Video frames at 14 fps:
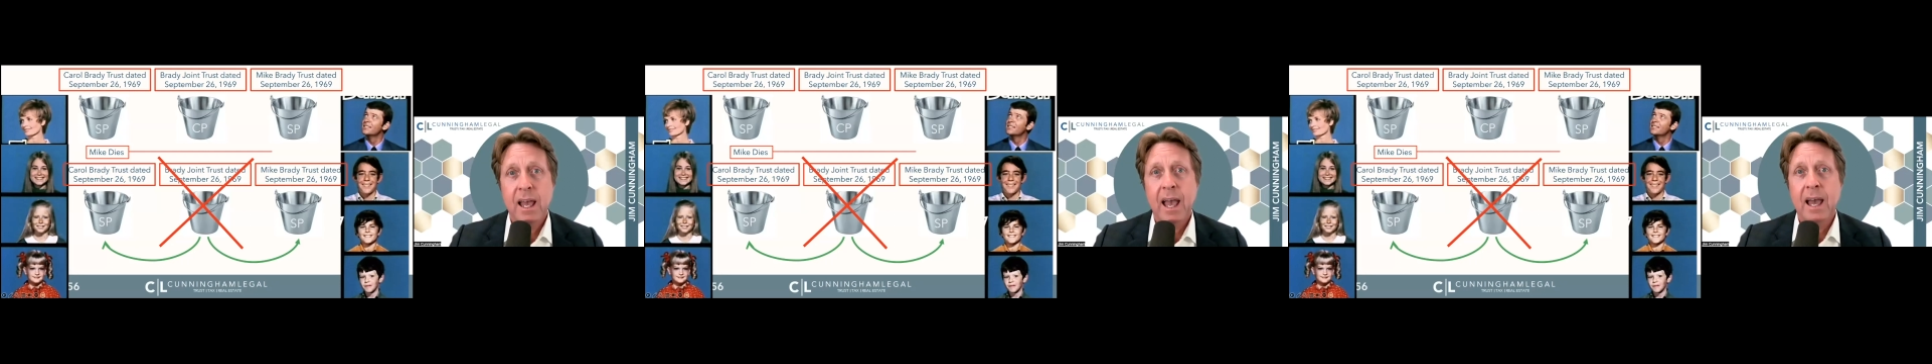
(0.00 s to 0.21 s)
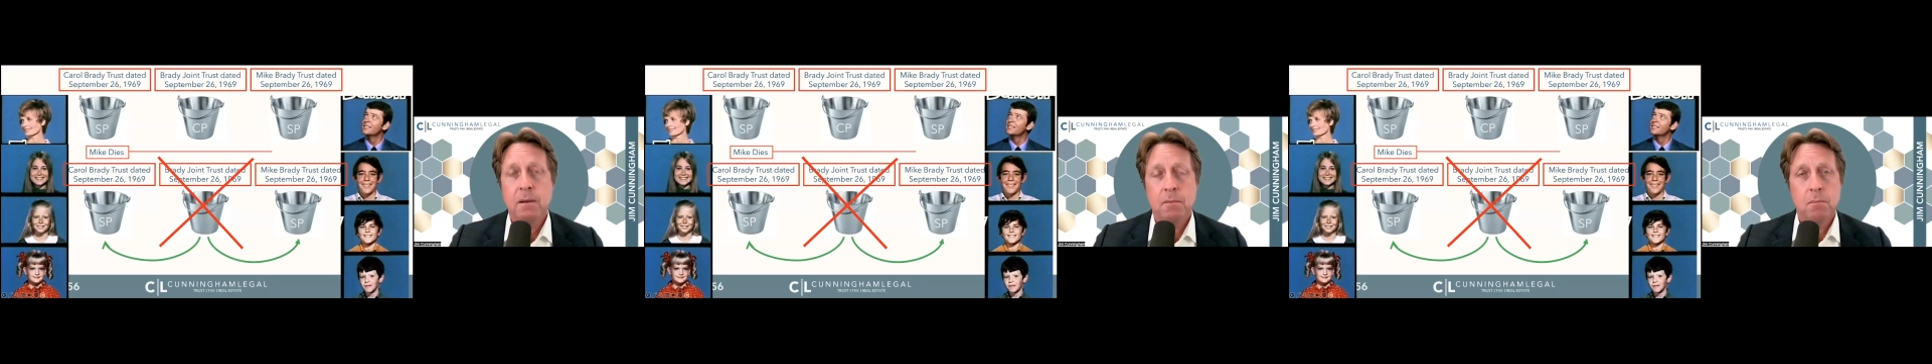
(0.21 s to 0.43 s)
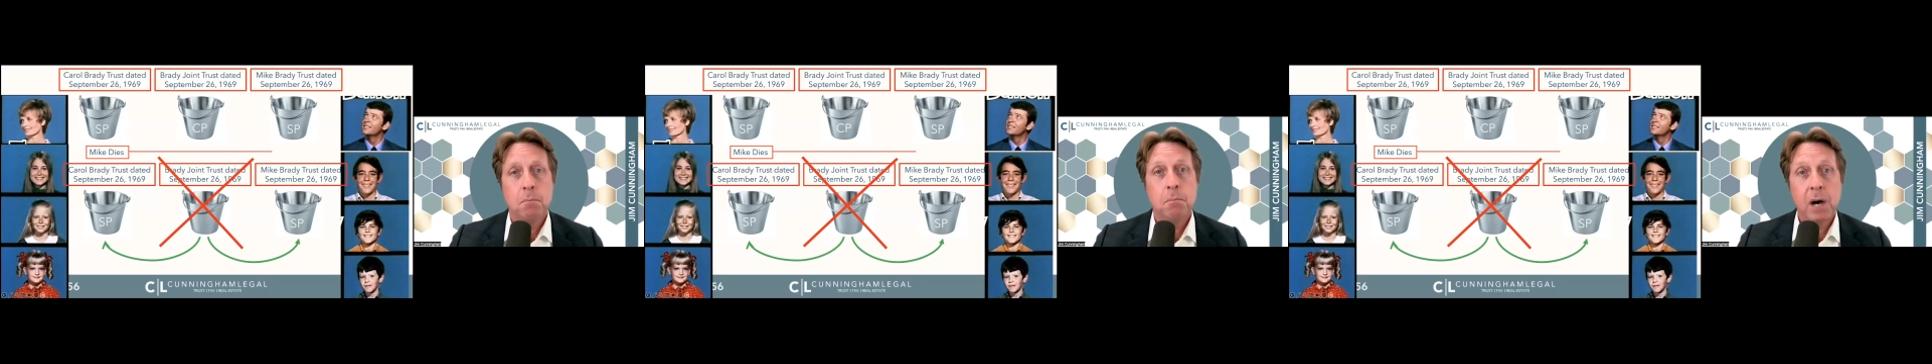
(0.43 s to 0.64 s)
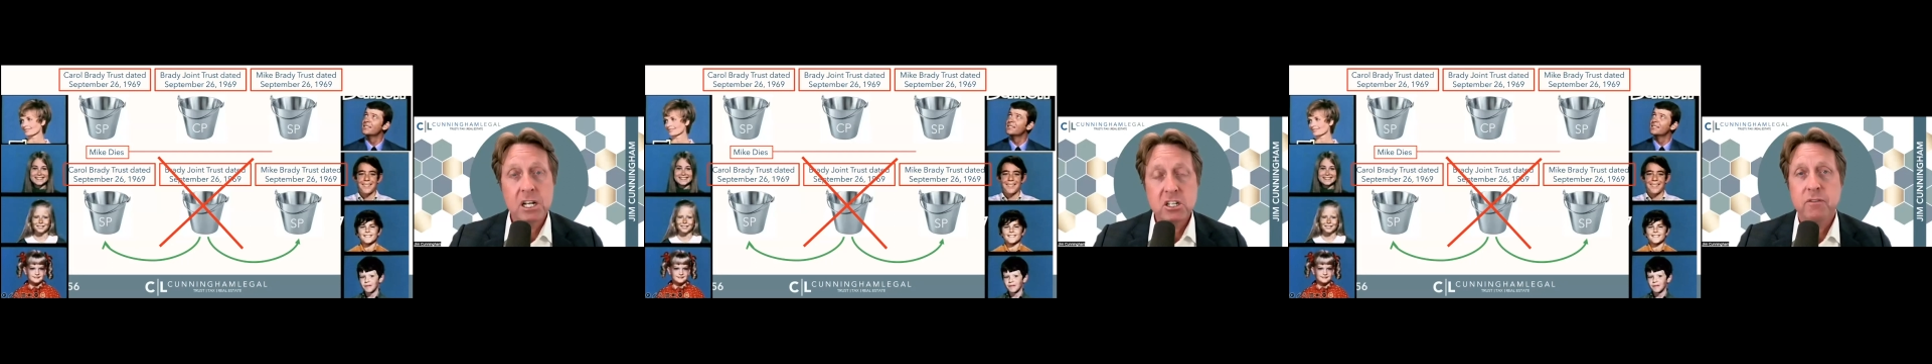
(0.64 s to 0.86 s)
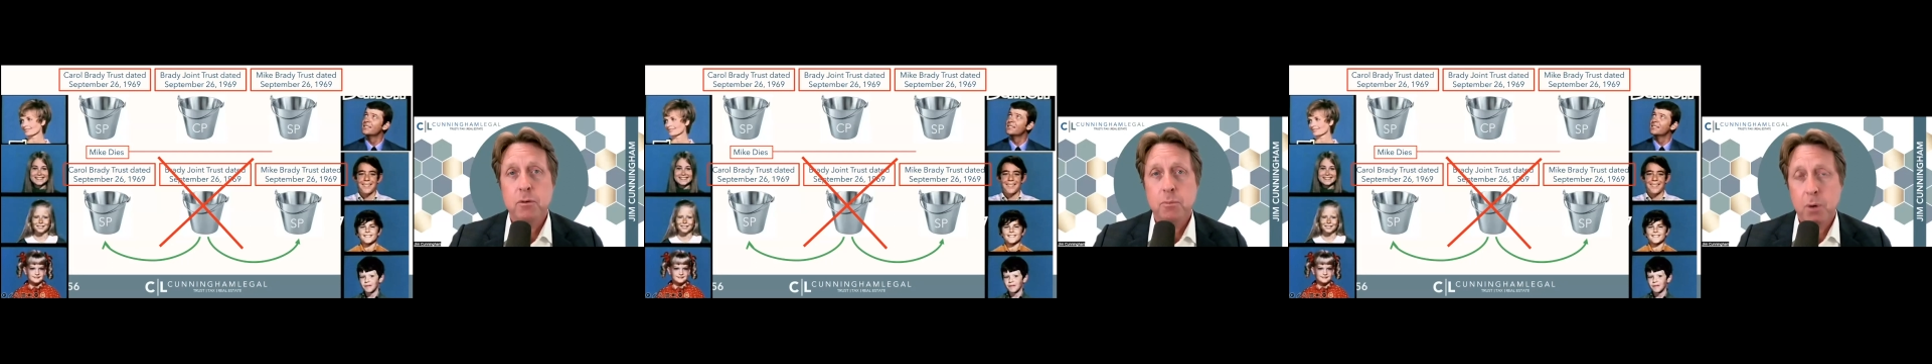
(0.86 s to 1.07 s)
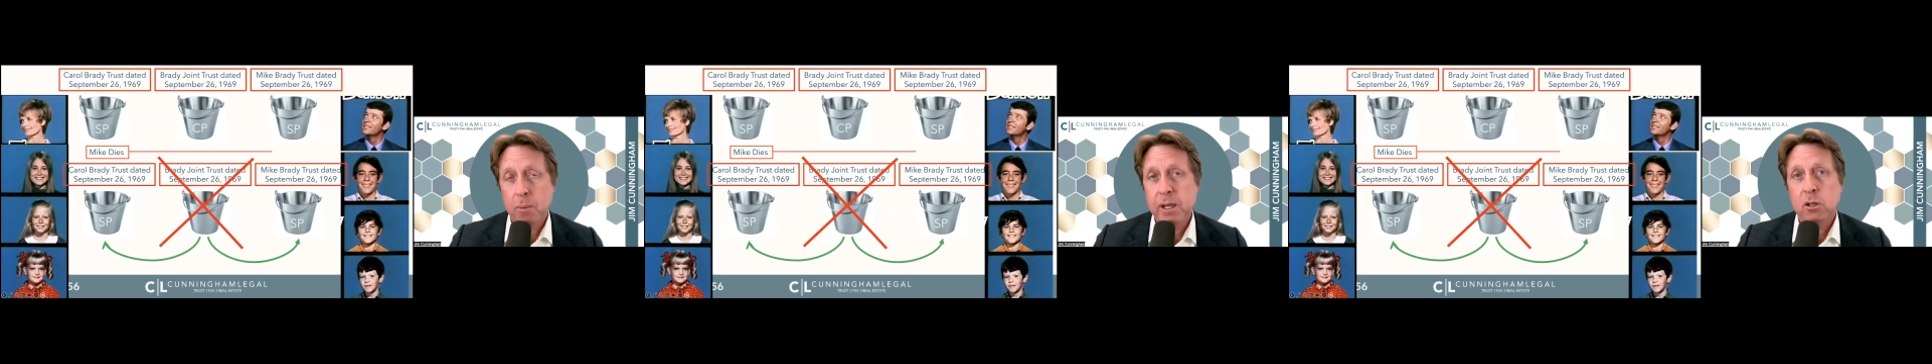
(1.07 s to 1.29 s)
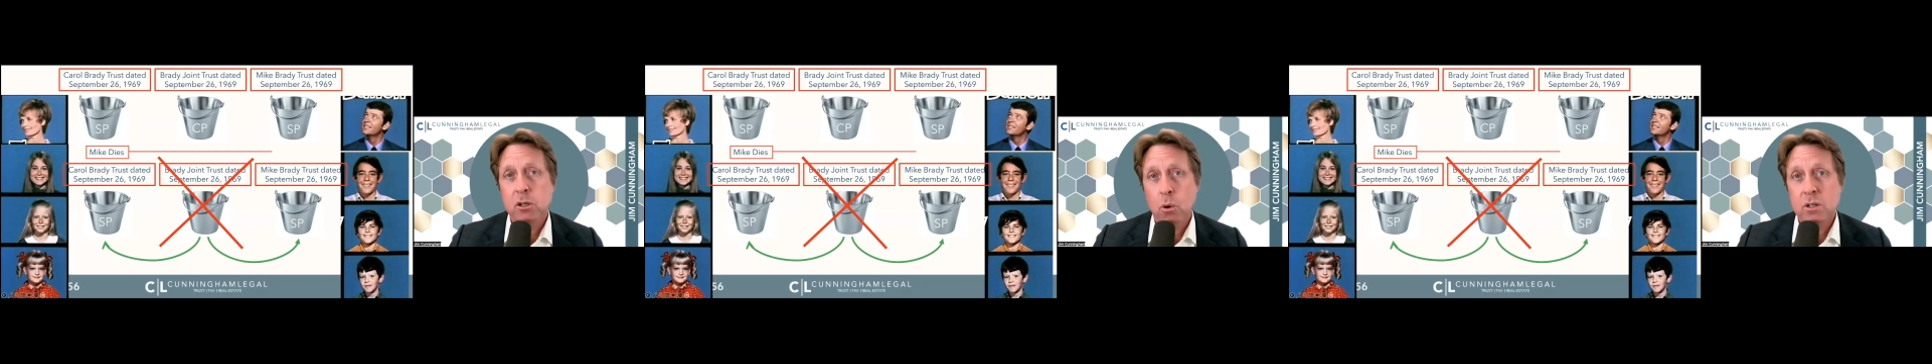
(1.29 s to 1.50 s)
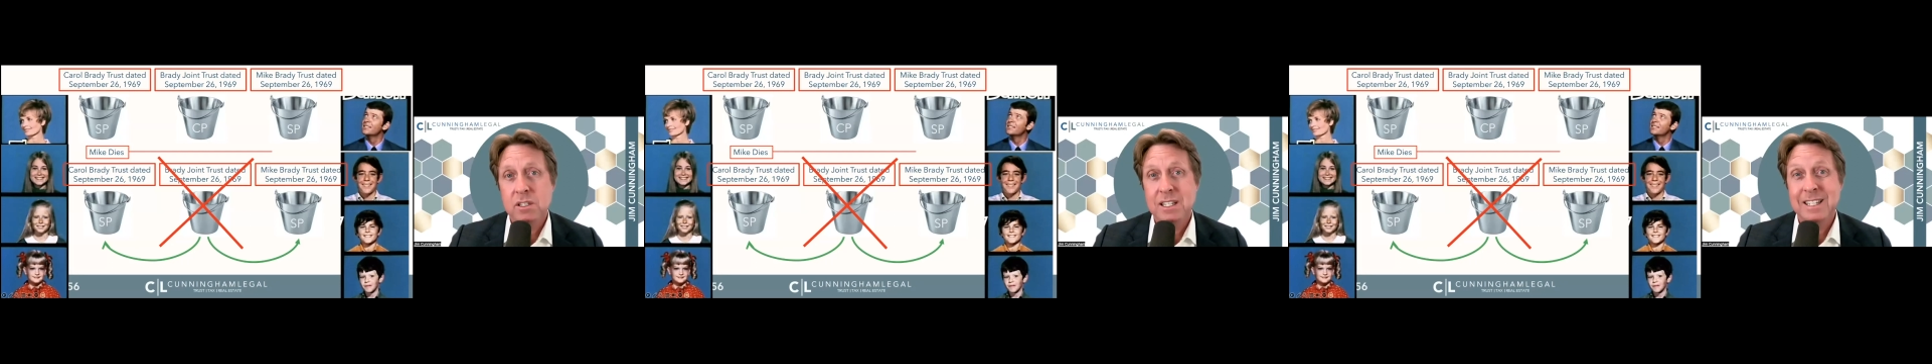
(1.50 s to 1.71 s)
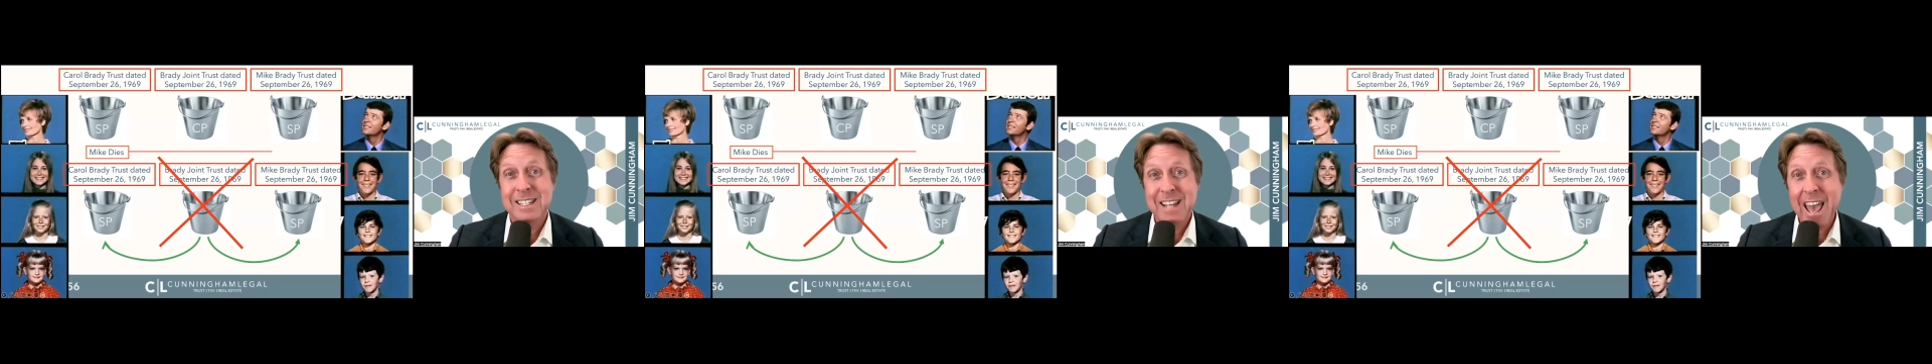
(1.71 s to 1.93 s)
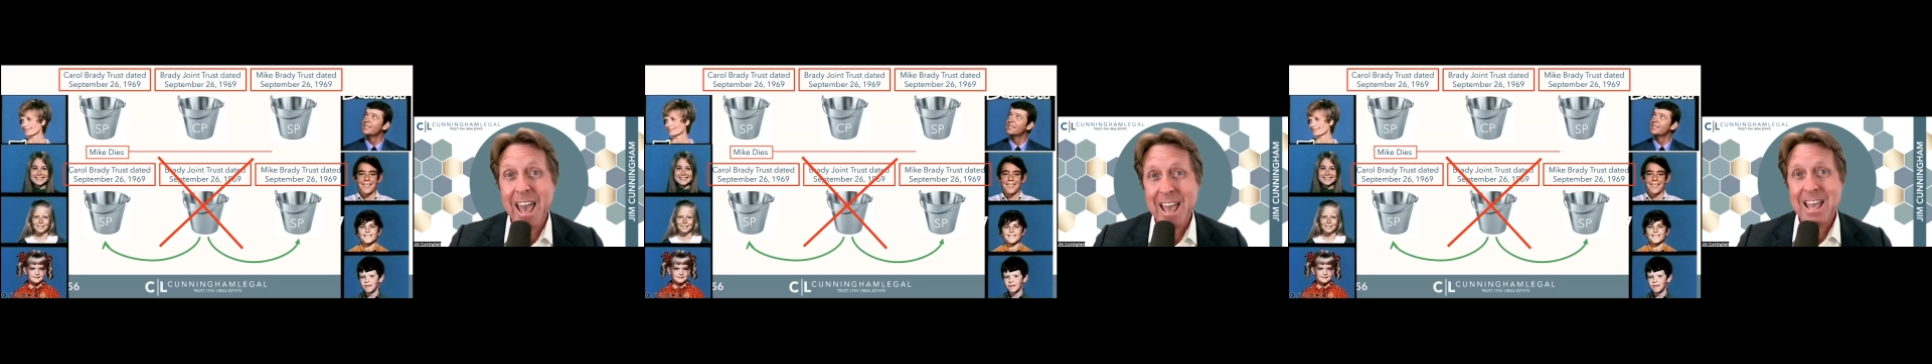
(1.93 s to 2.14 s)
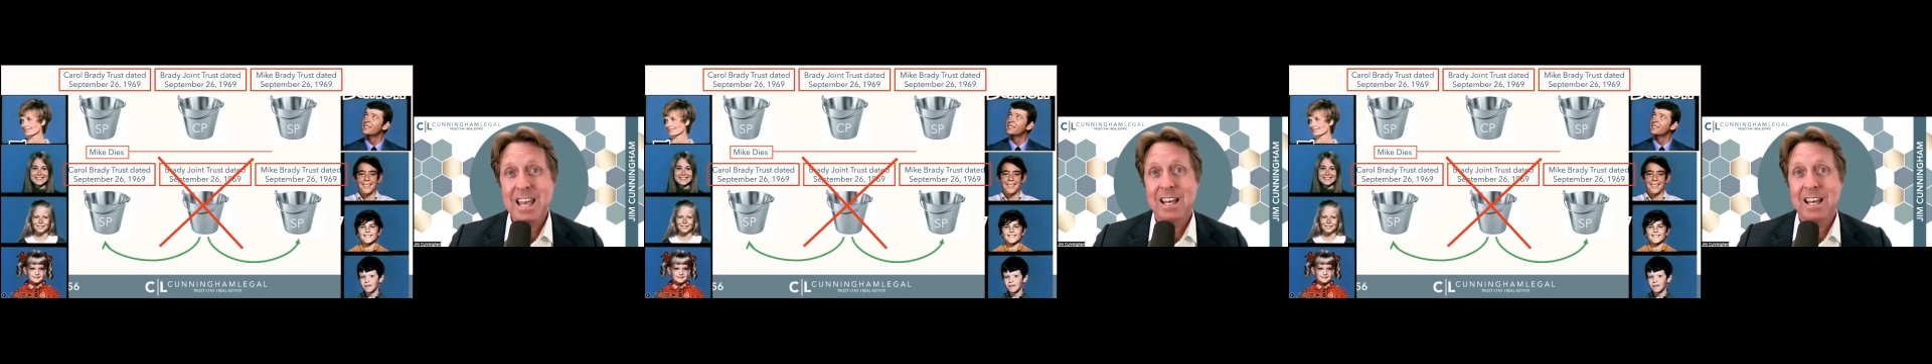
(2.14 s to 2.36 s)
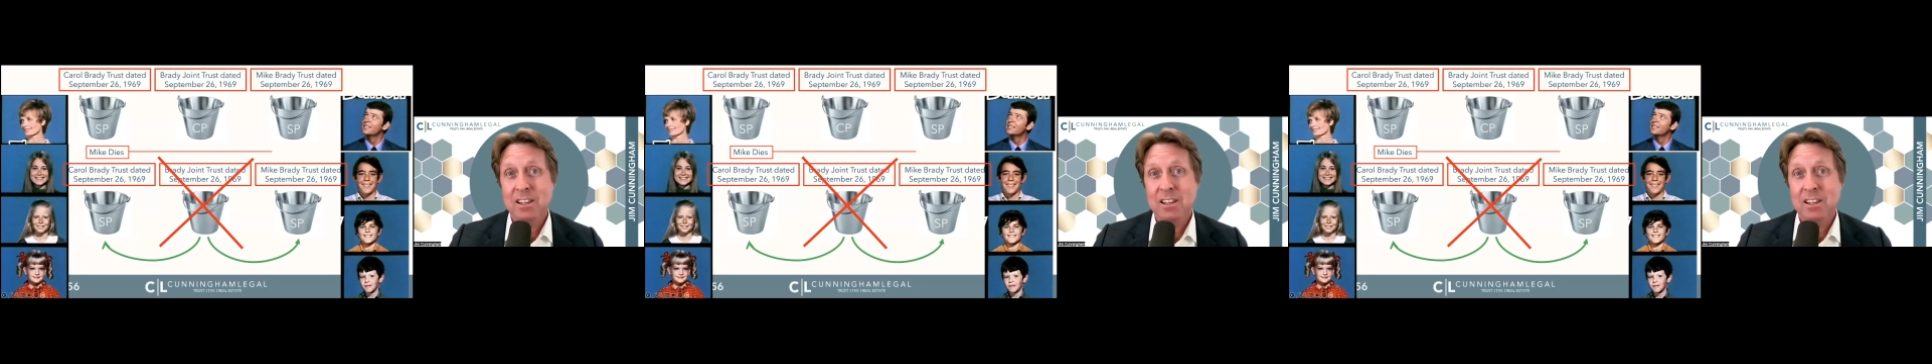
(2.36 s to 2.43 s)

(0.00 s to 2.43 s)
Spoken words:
and much of a probate court's day,